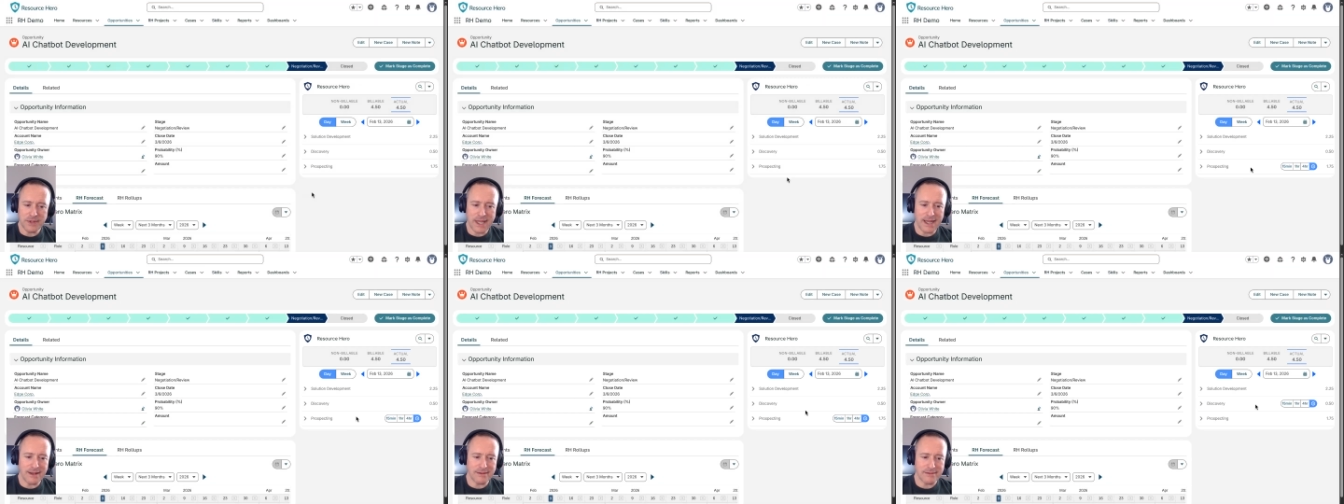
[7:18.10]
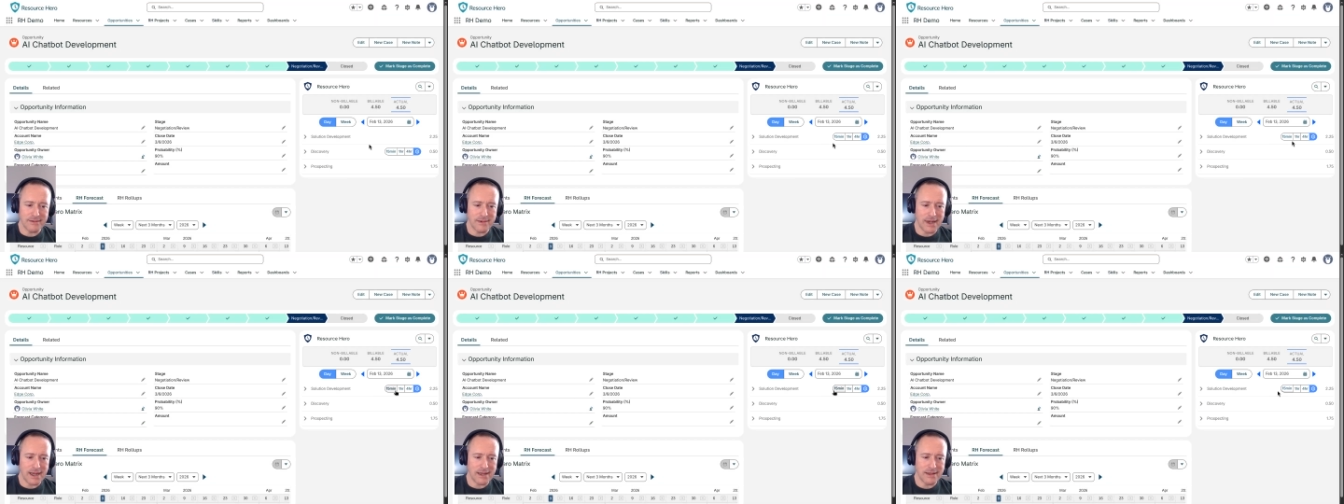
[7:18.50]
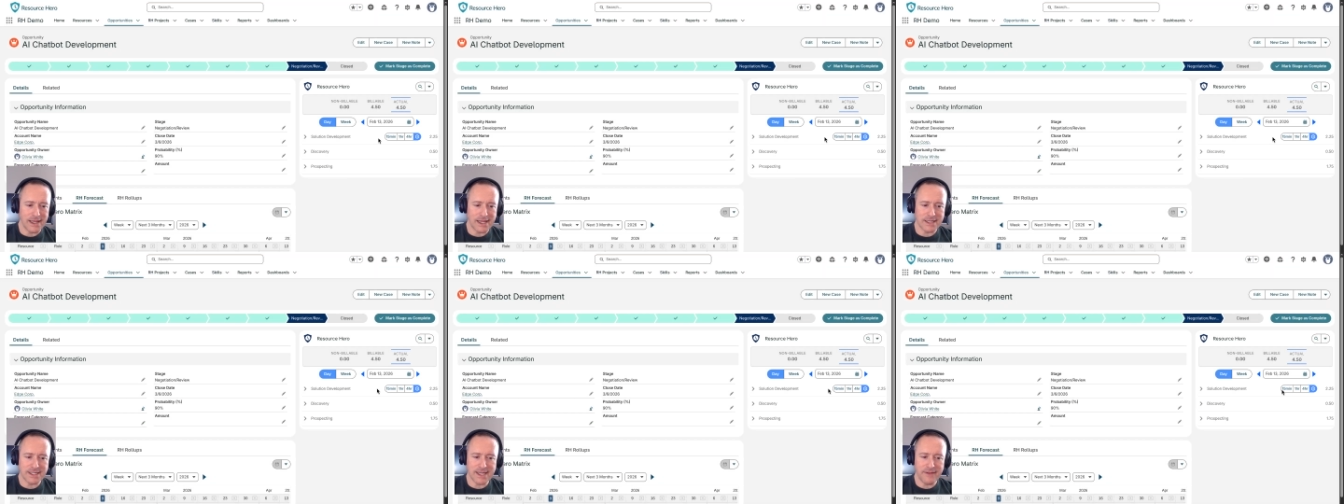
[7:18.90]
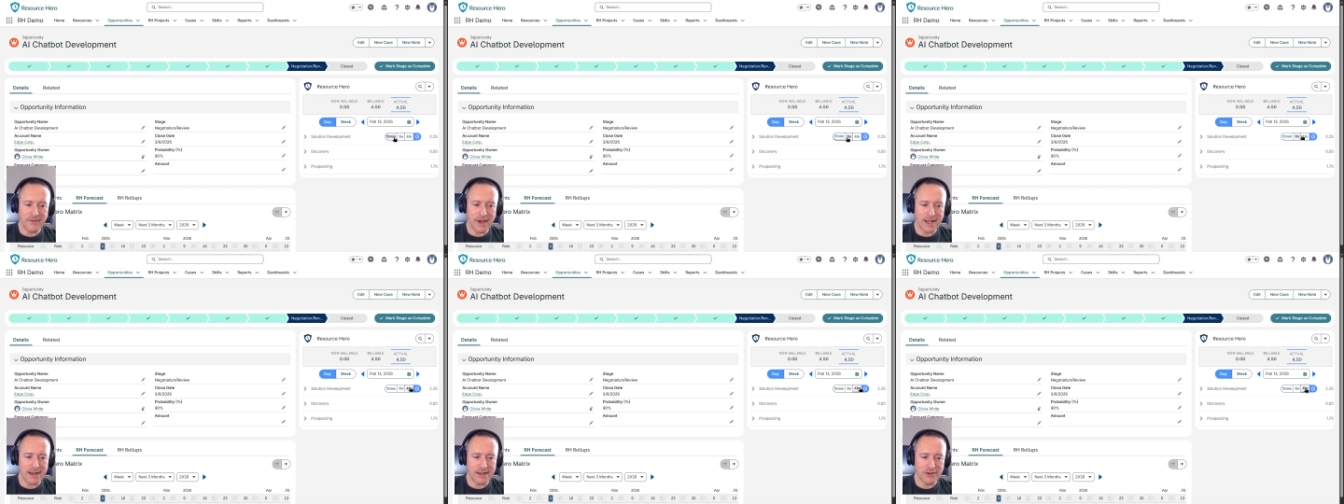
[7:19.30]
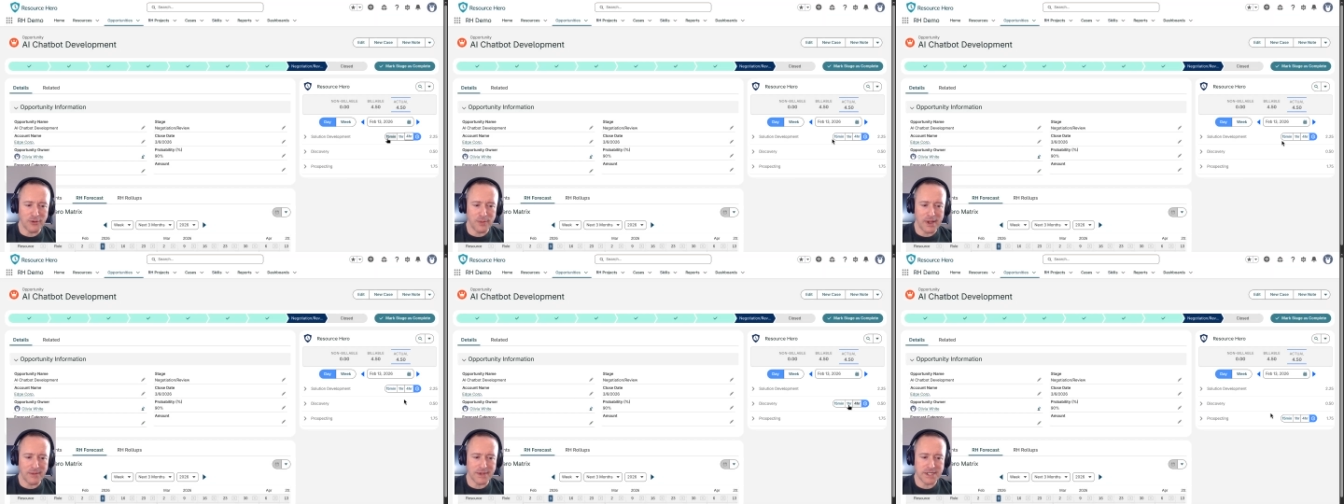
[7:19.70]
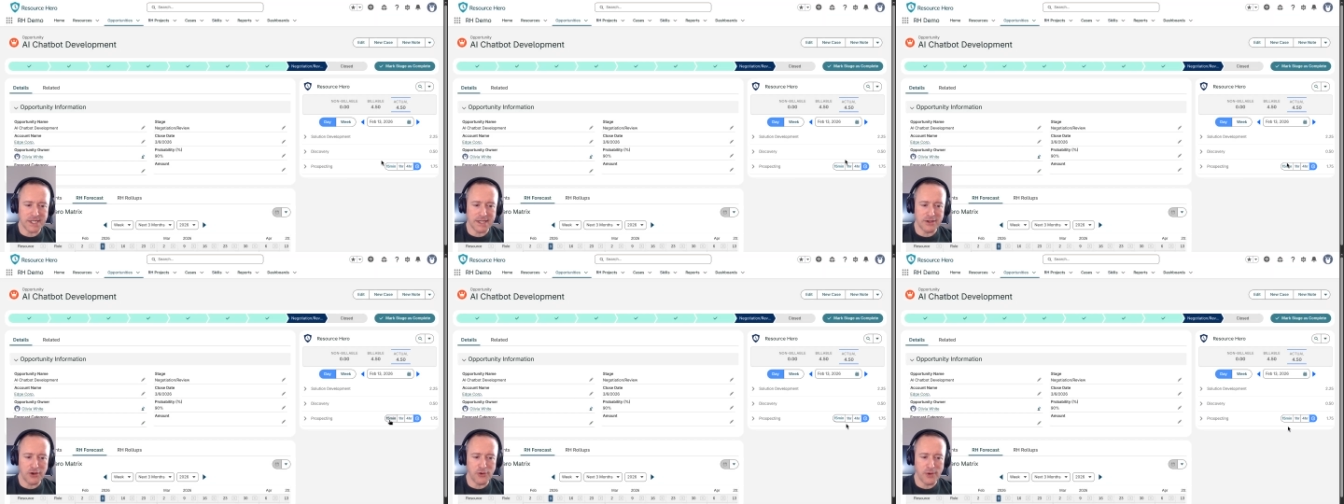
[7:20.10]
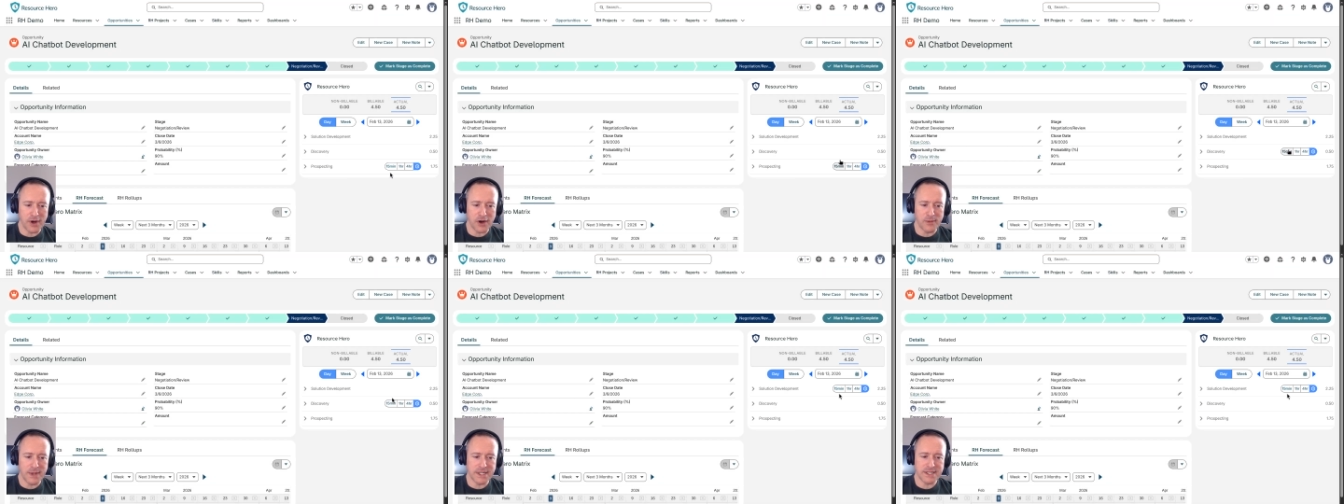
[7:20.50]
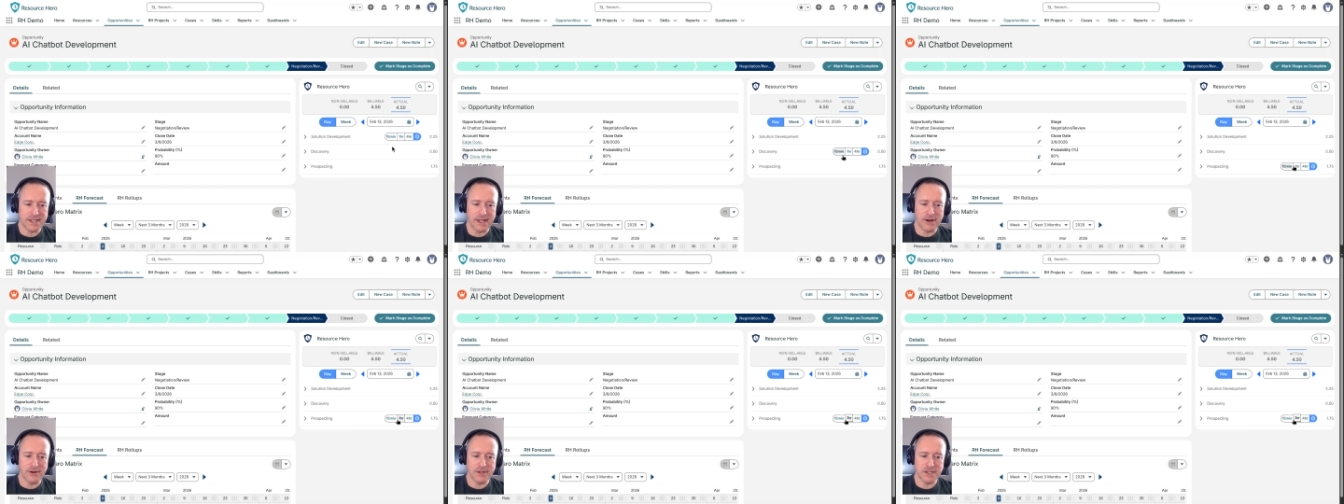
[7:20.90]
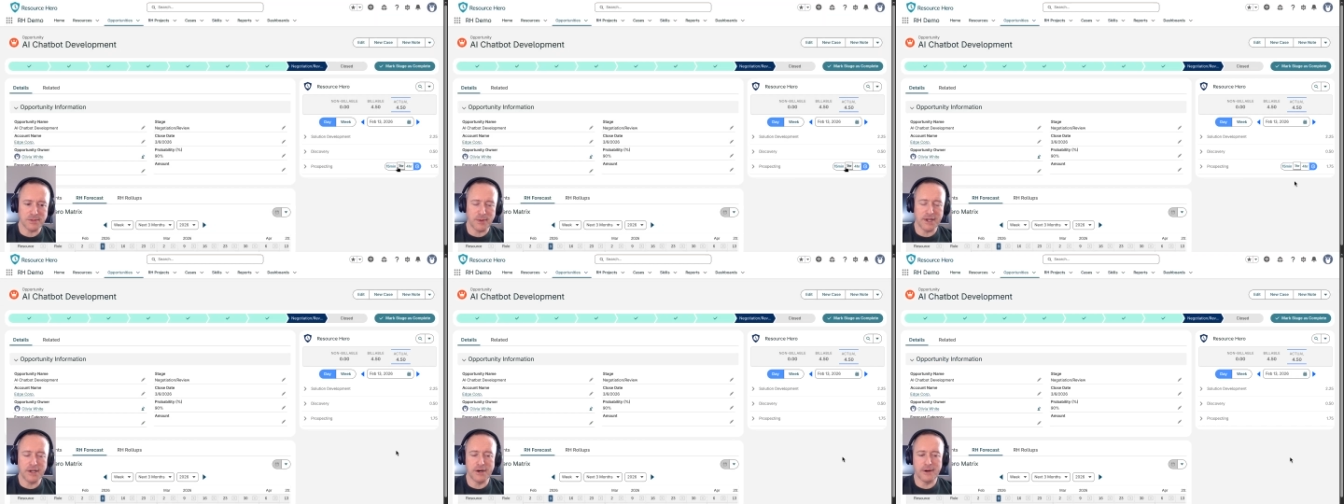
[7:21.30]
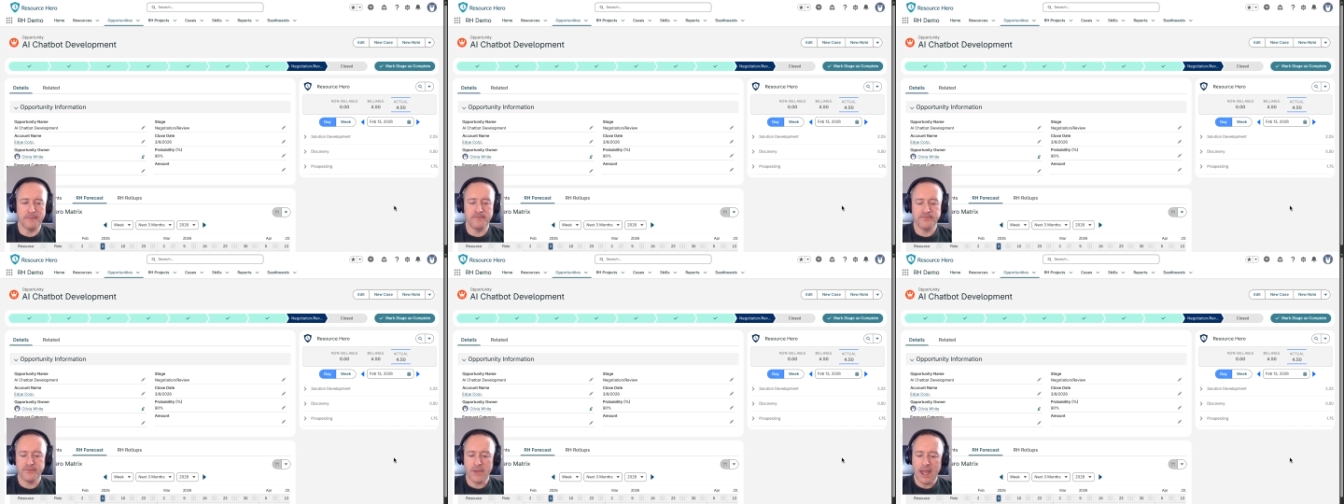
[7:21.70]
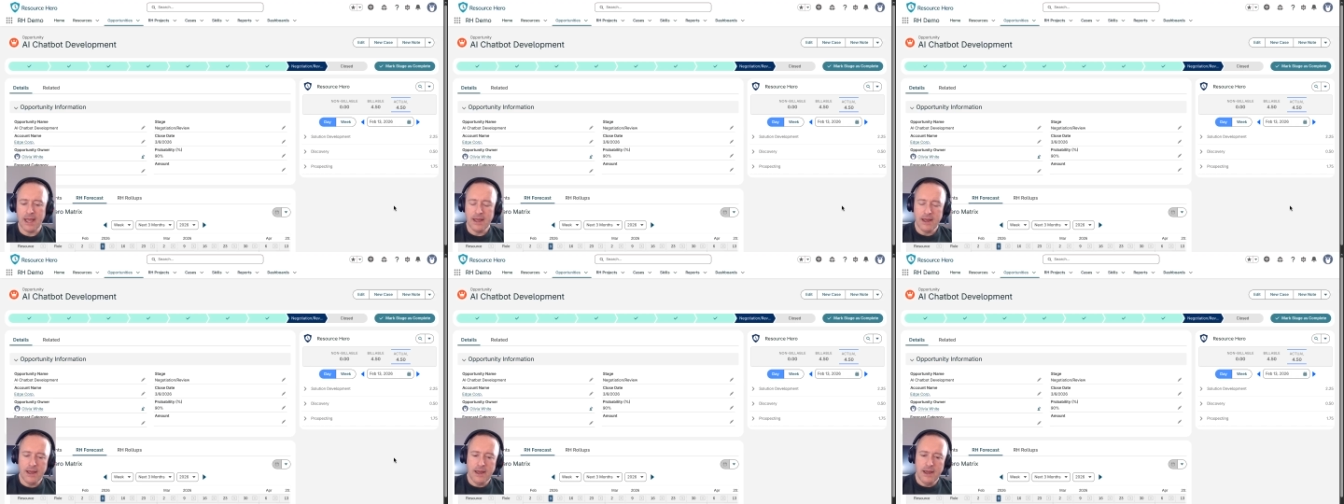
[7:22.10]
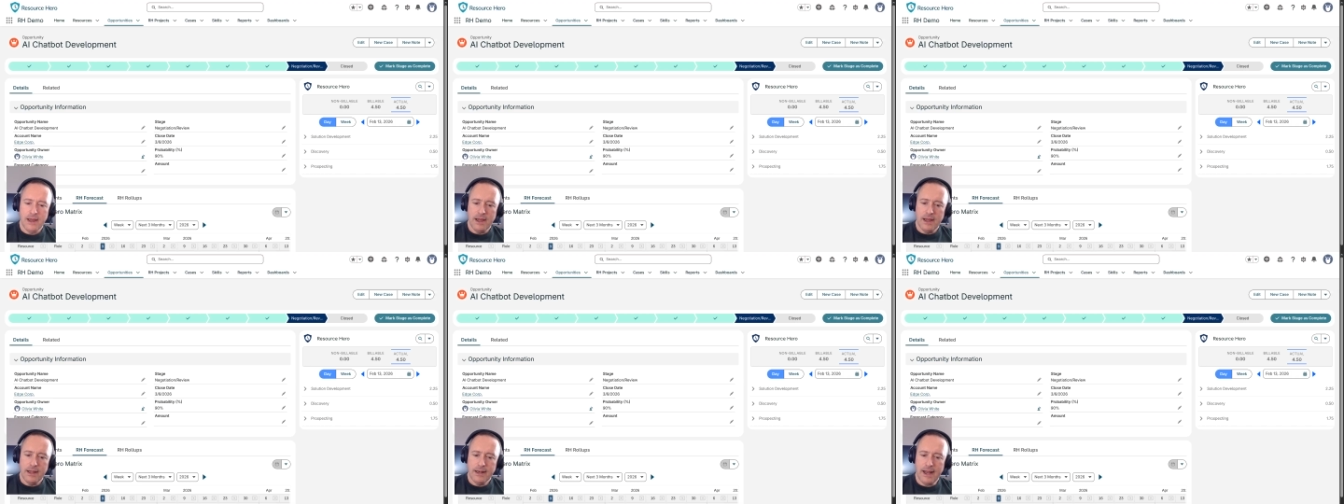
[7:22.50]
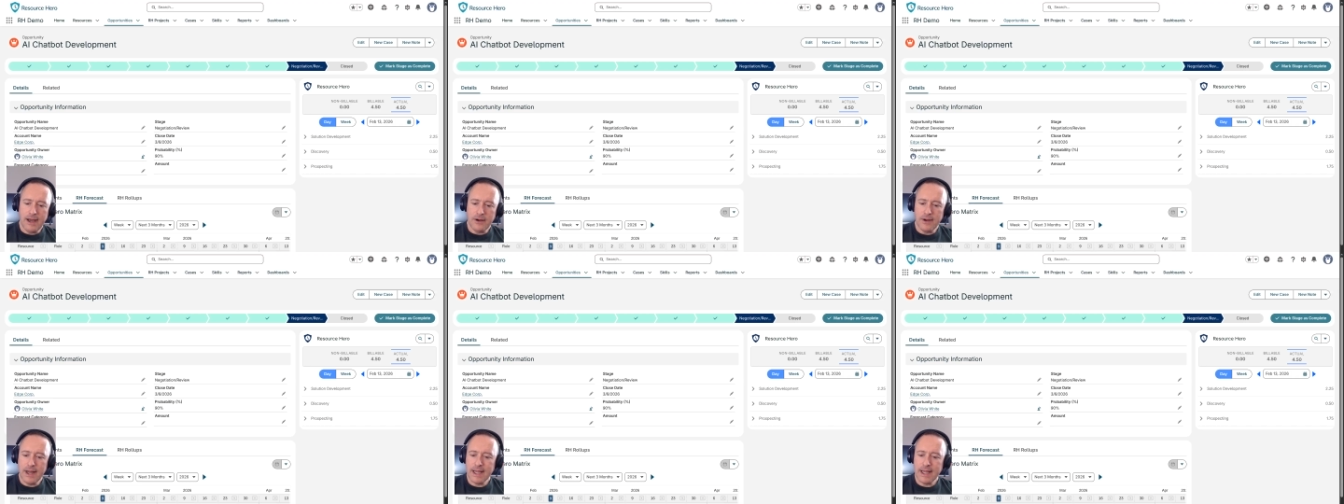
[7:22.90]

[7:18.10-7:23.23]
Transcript: with that, they can save that and they'll be able to see the new increments that are displayed here. Now,